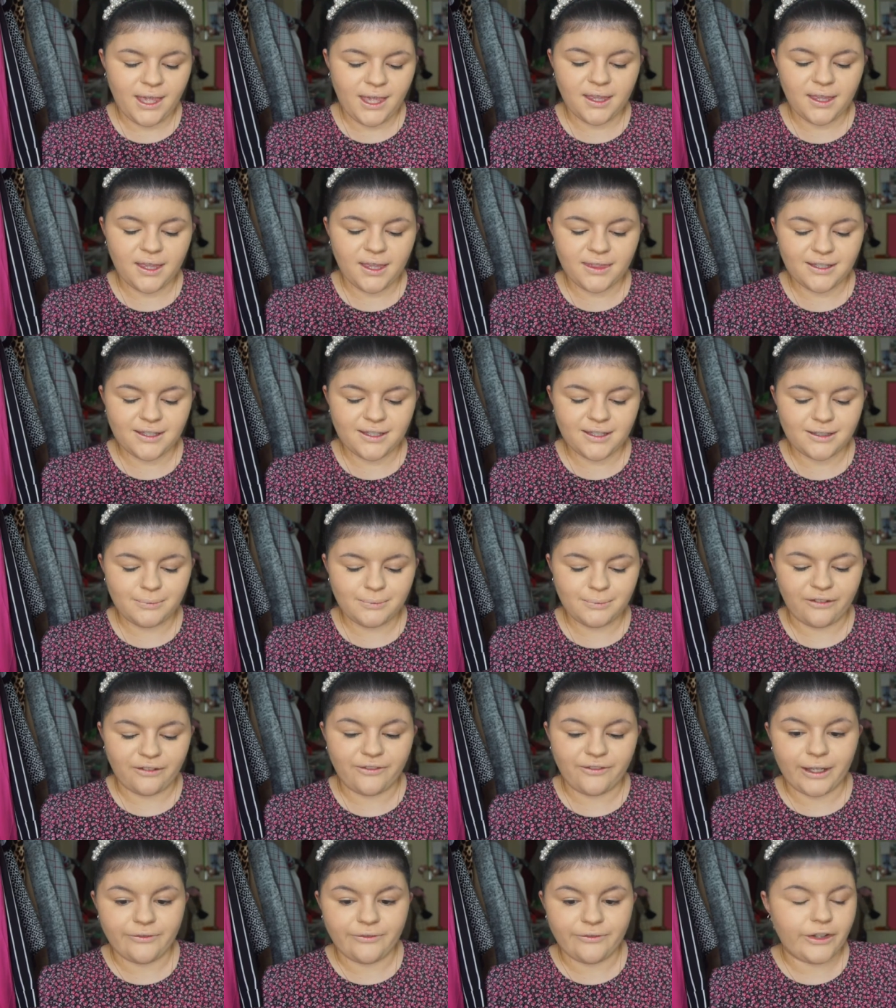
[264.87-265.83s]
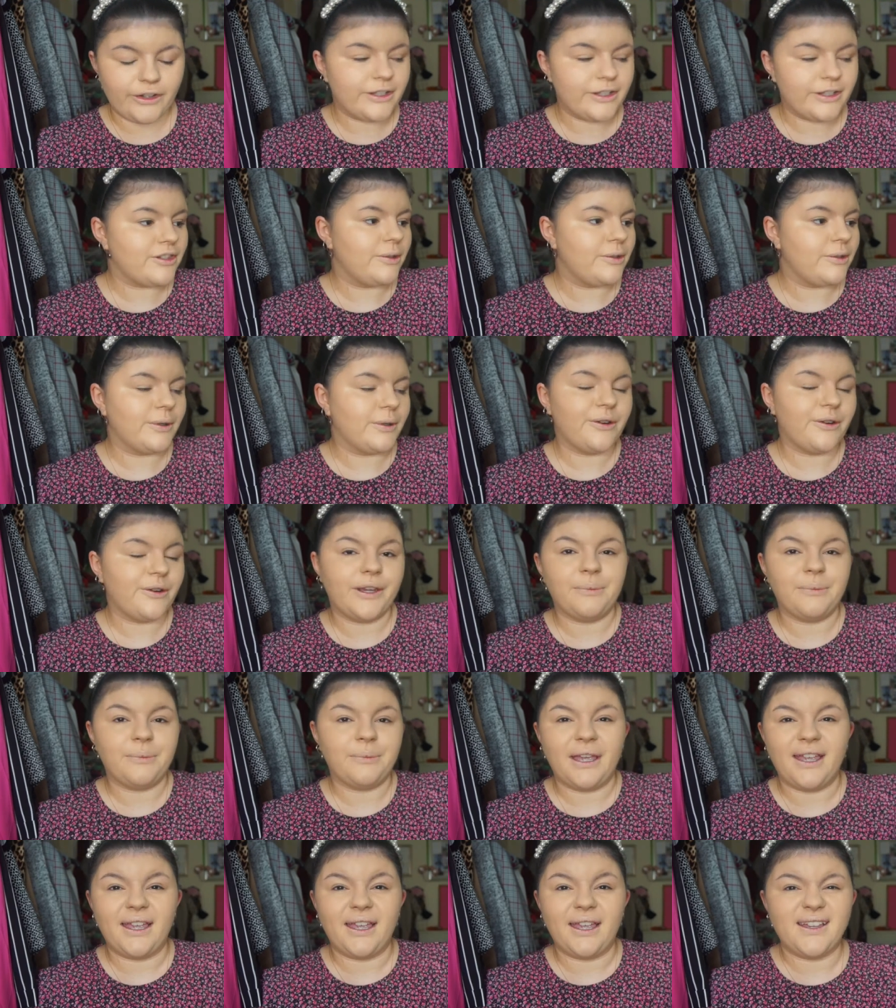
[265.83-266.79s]
This is my favourite. It's super
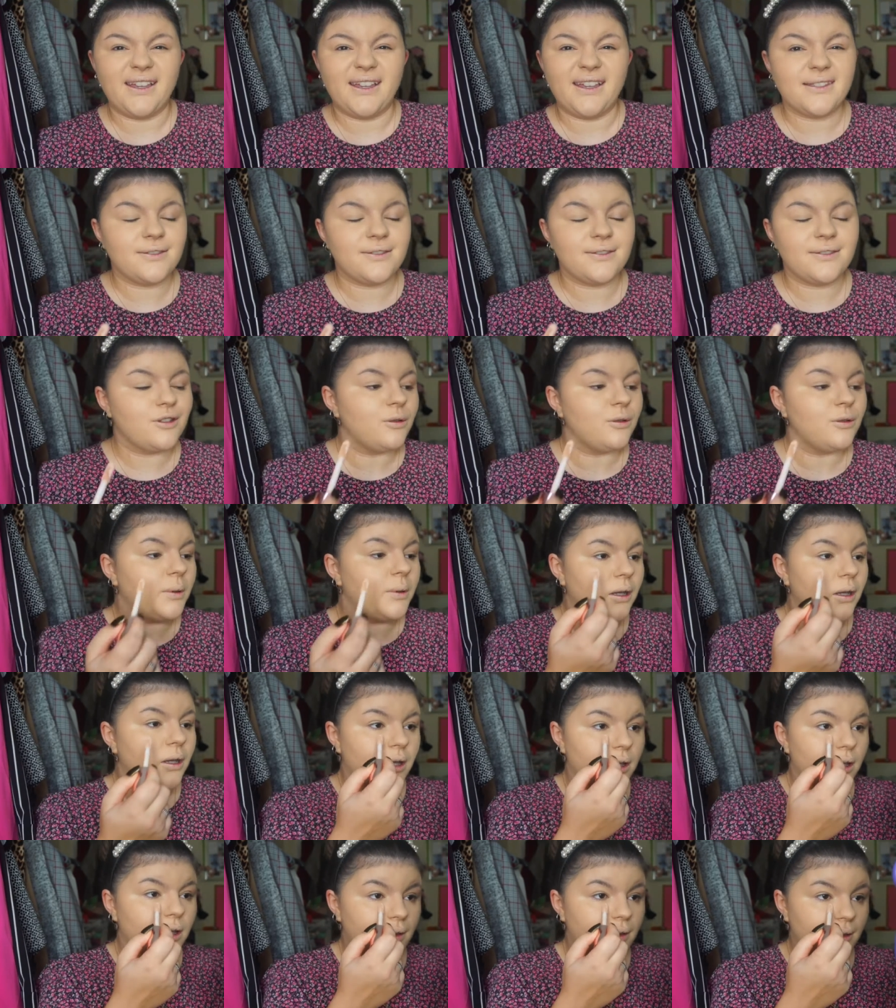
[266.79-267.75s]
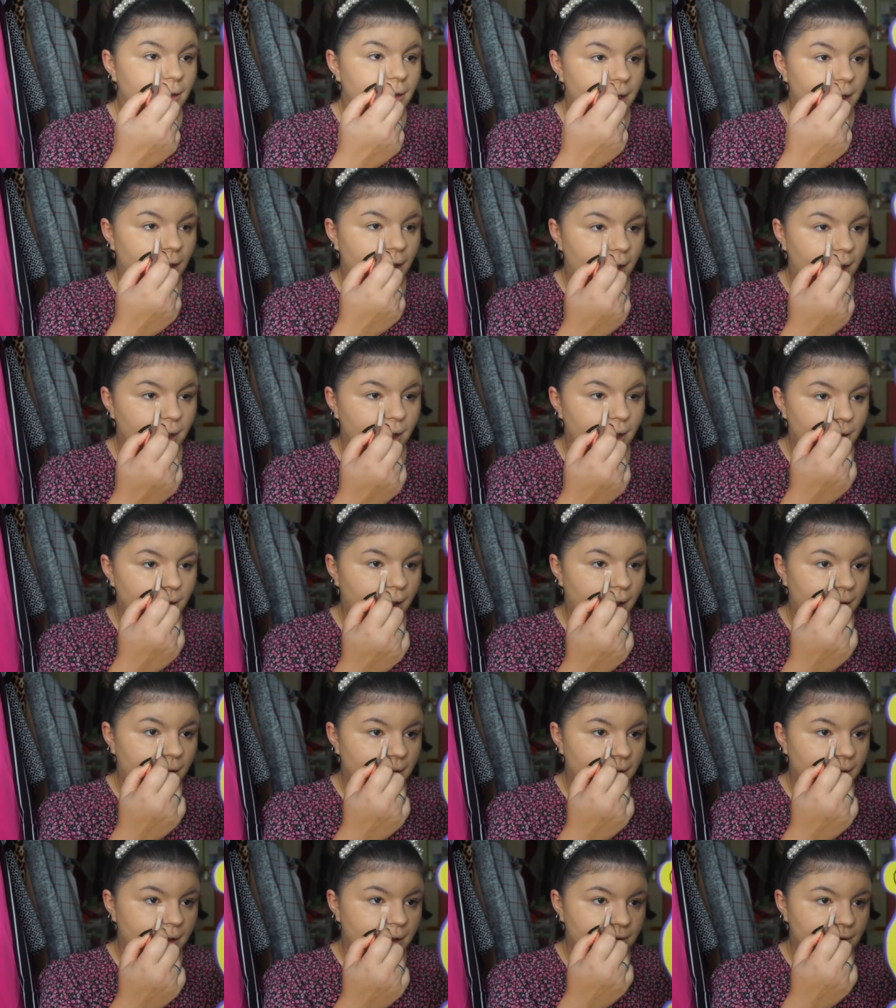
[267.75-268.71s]
creamy, it's super thick,
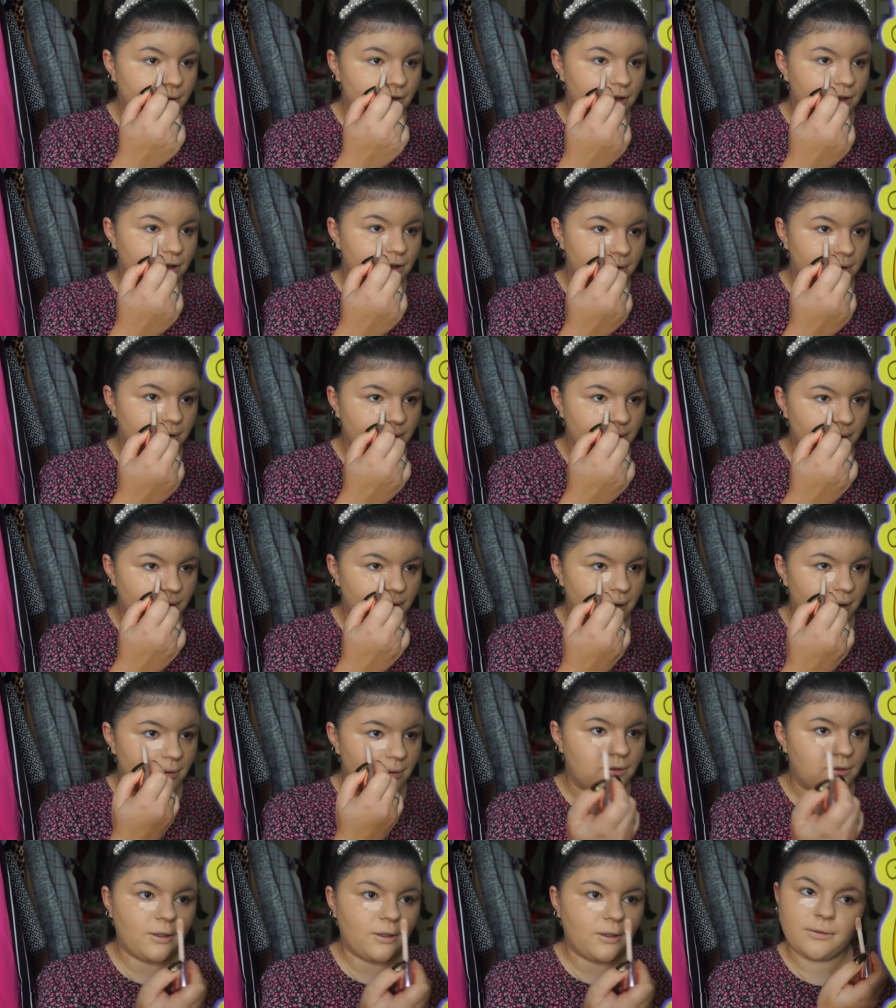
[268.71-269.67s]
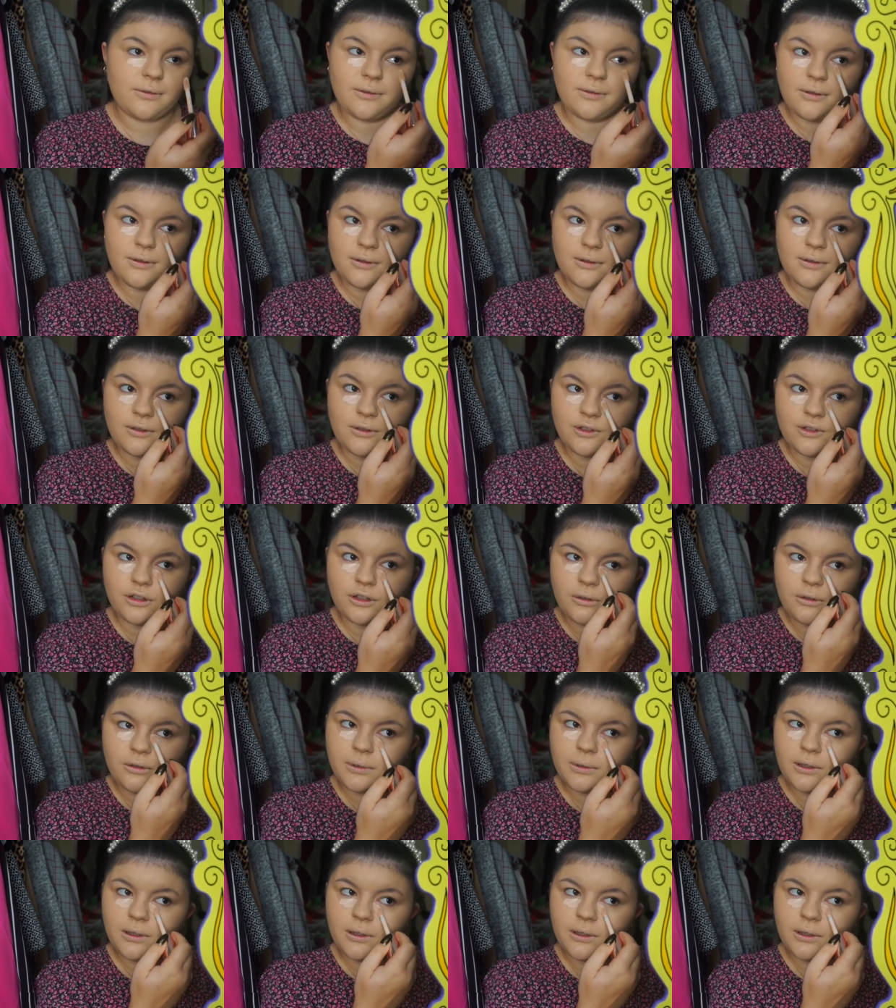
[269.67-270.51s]
and it's just, it does the job.